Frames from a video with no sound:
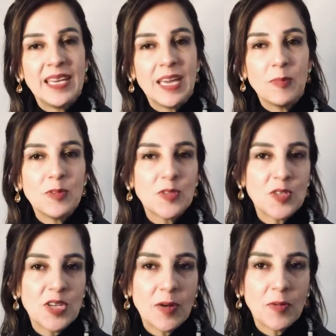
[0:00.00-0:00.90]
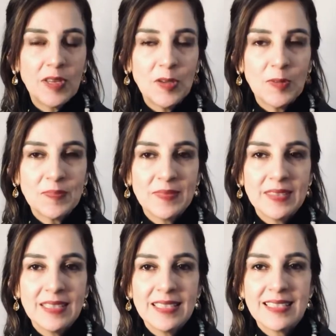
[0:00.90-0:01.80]
able to share with you
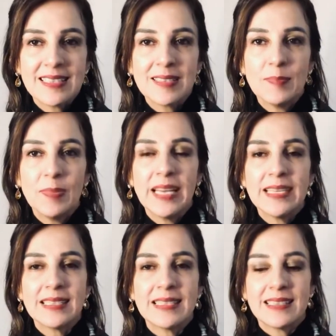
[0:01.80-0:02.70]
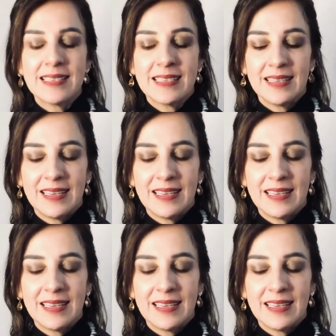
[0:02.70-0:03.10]
these blessings,